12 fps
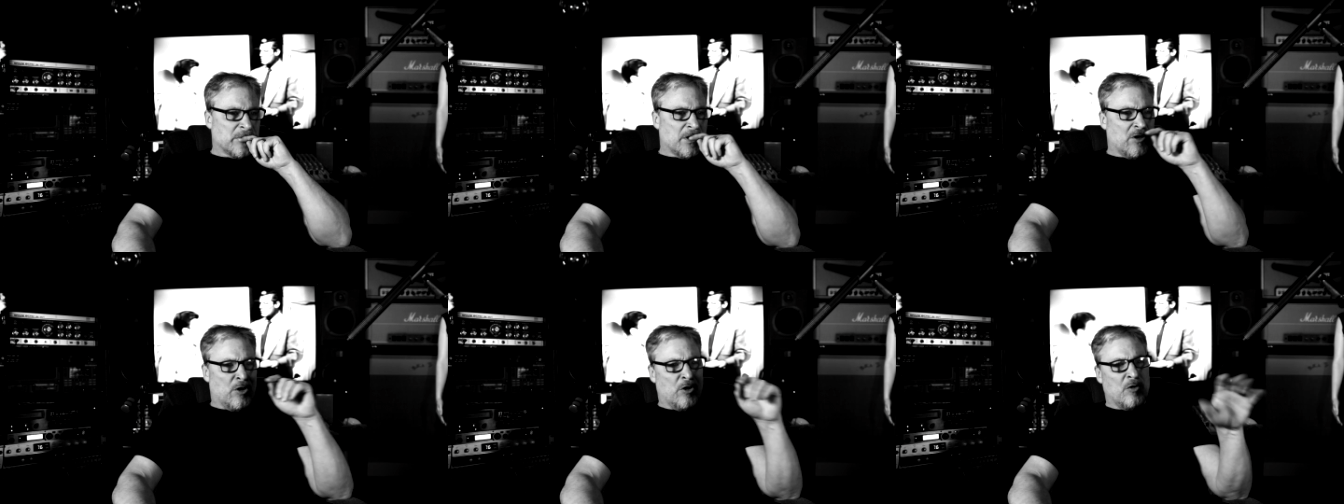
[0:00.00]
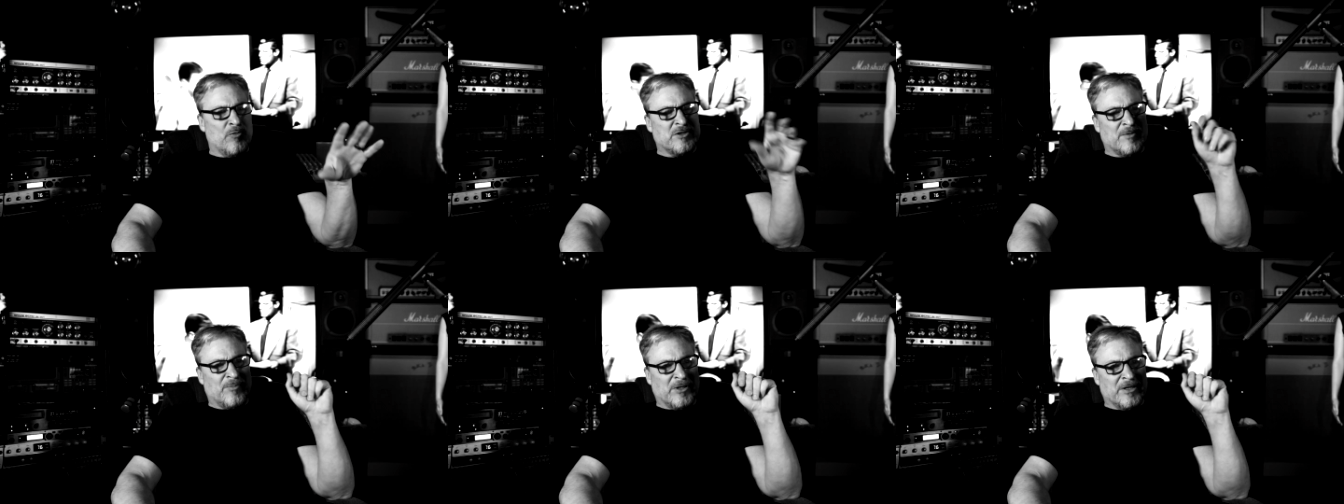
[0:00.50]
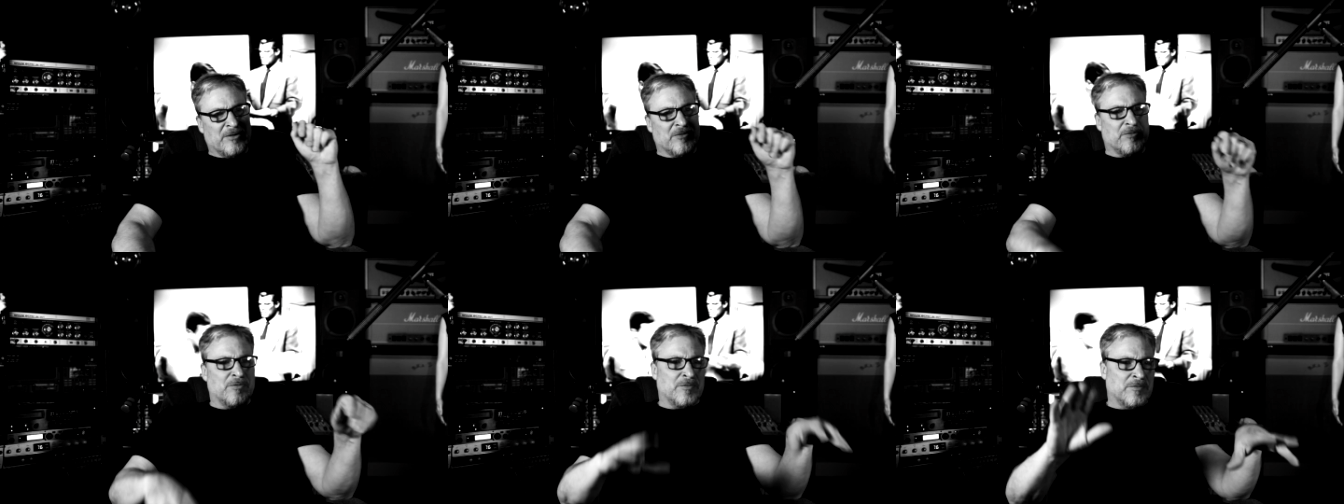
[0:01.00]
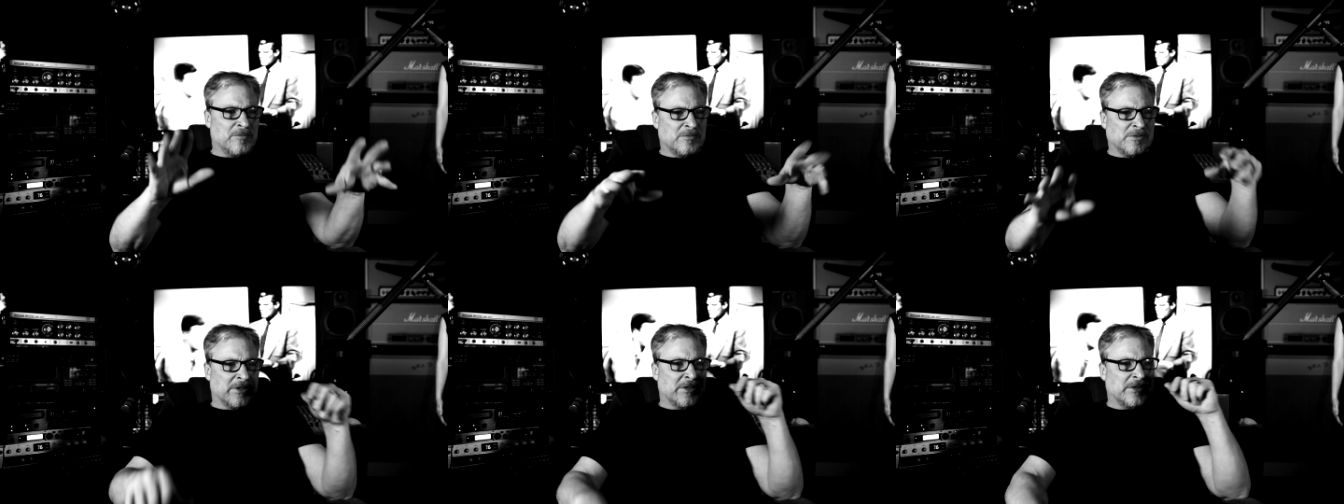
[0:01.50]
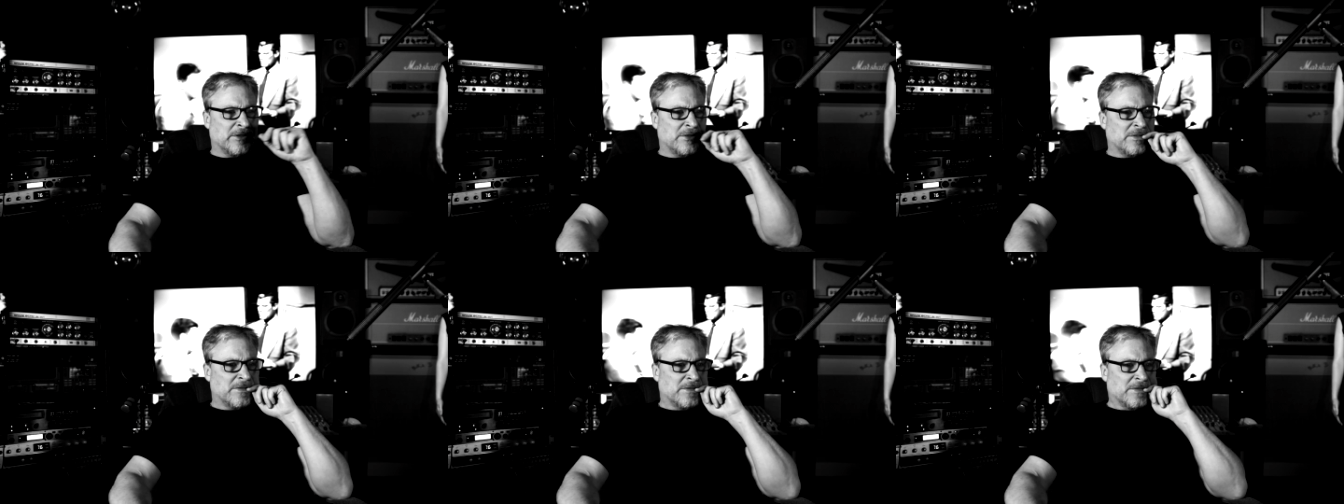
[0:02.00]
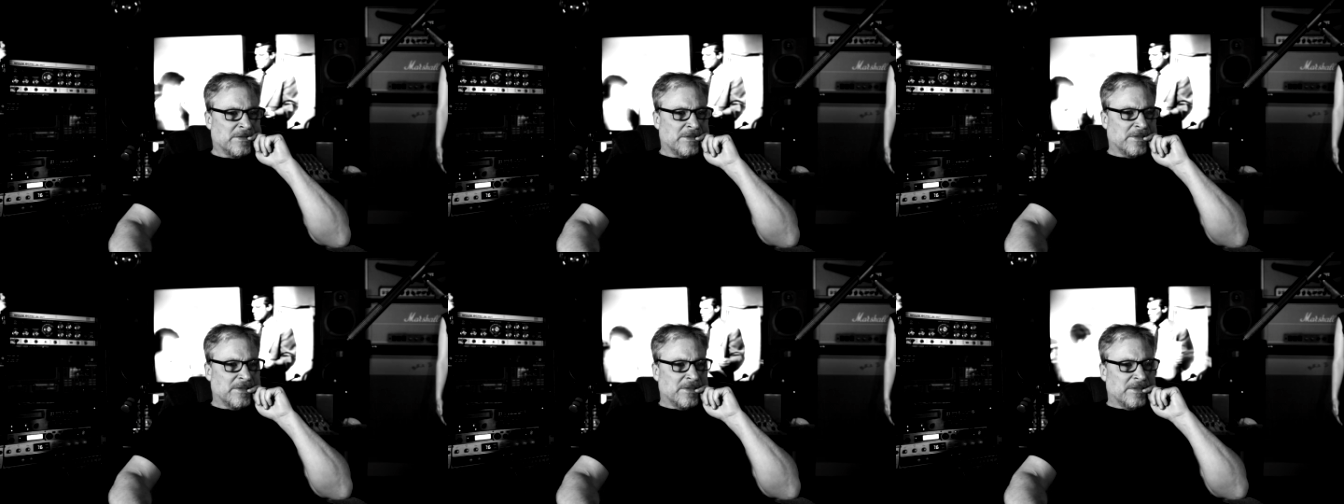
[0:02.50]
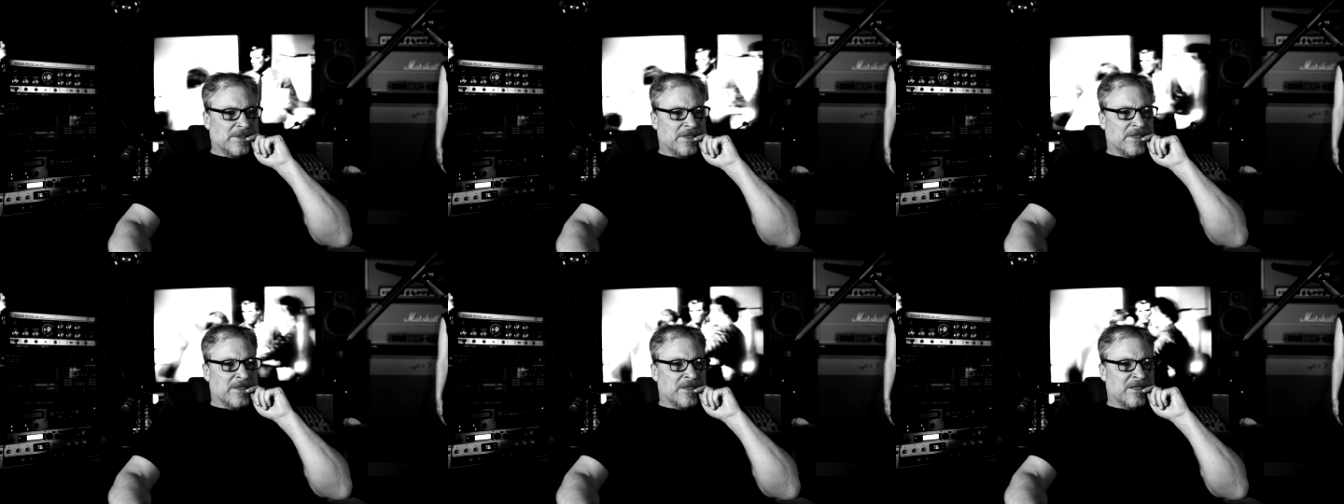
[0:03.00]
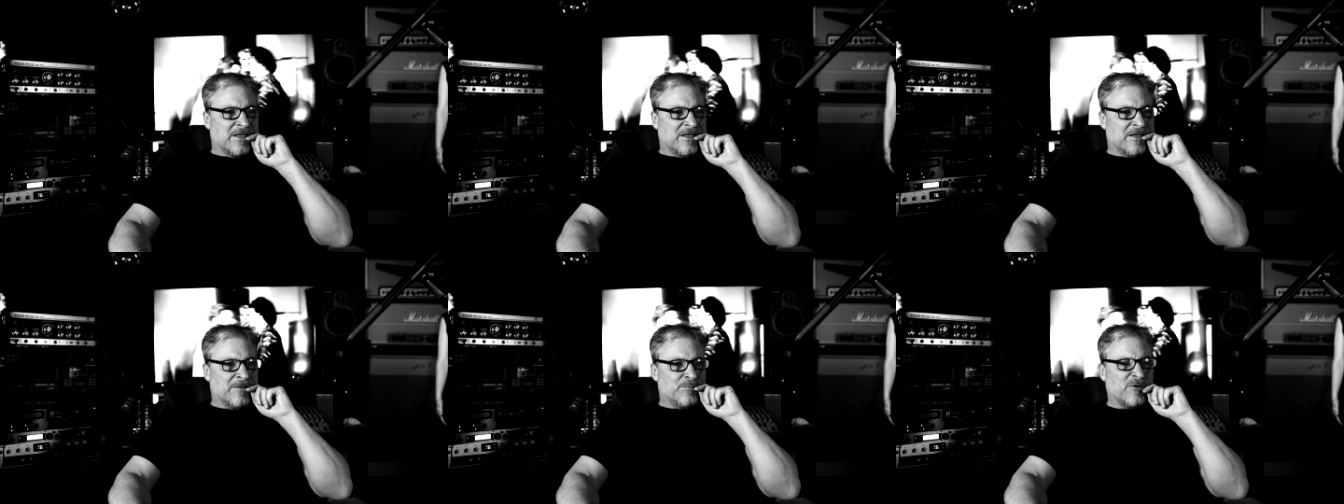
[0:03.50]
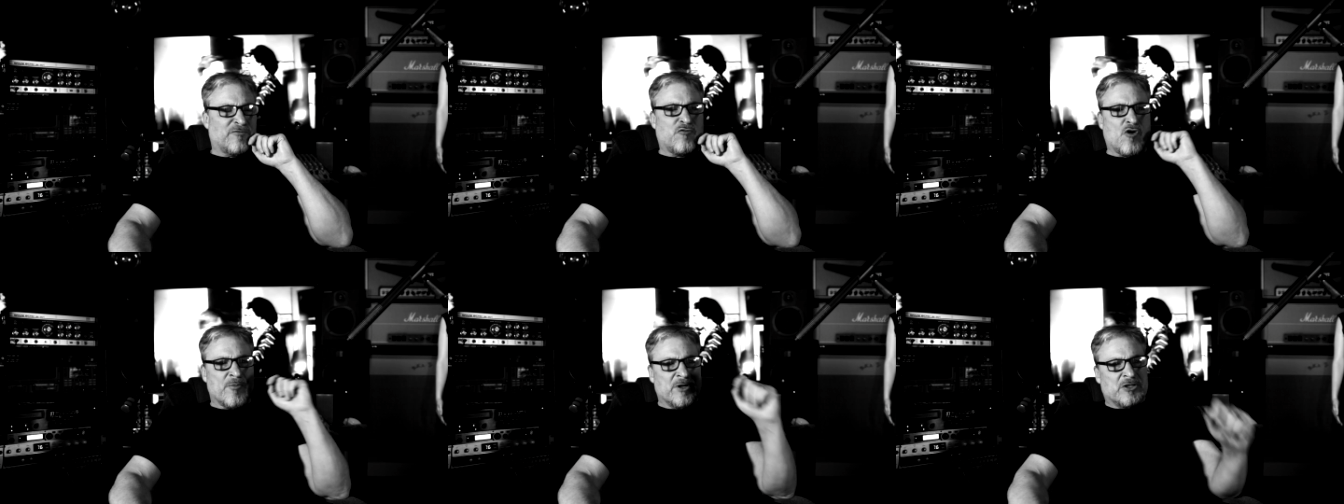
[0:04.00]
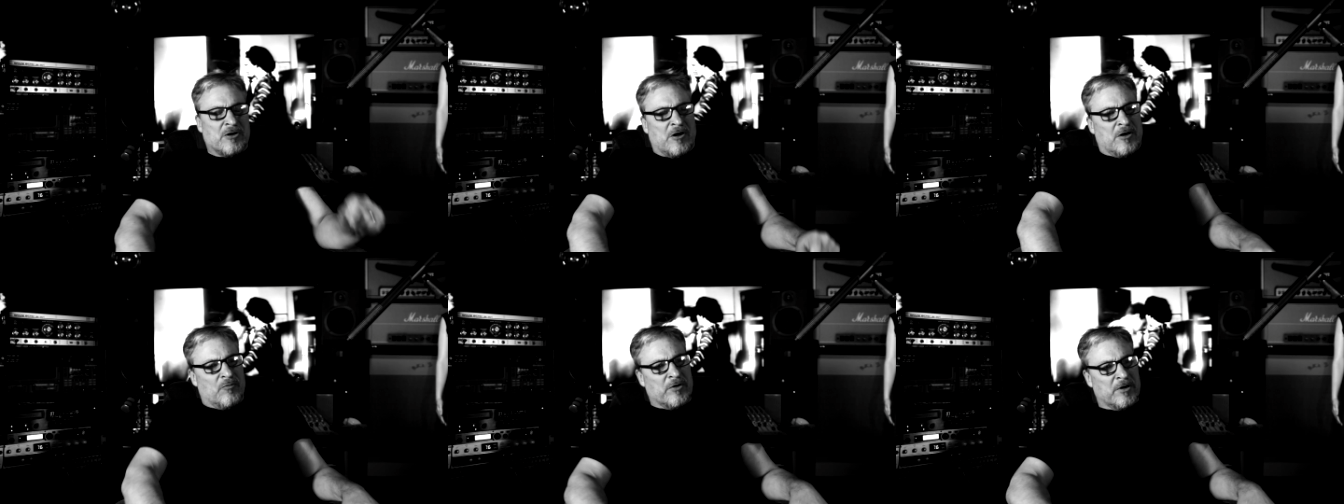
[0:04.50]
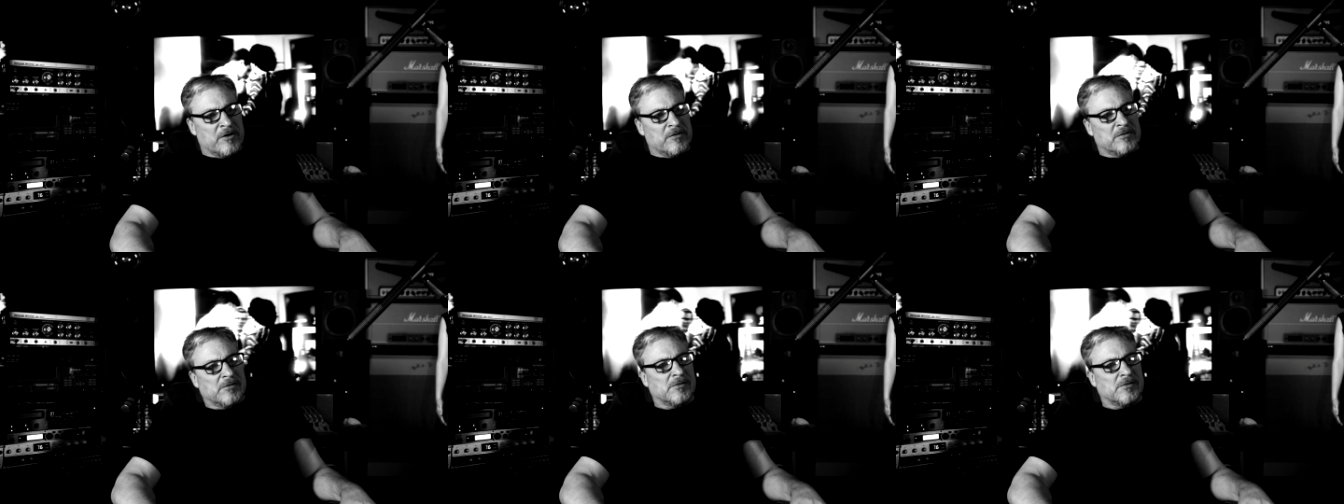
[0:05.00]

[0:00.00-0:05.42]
was a political performance art where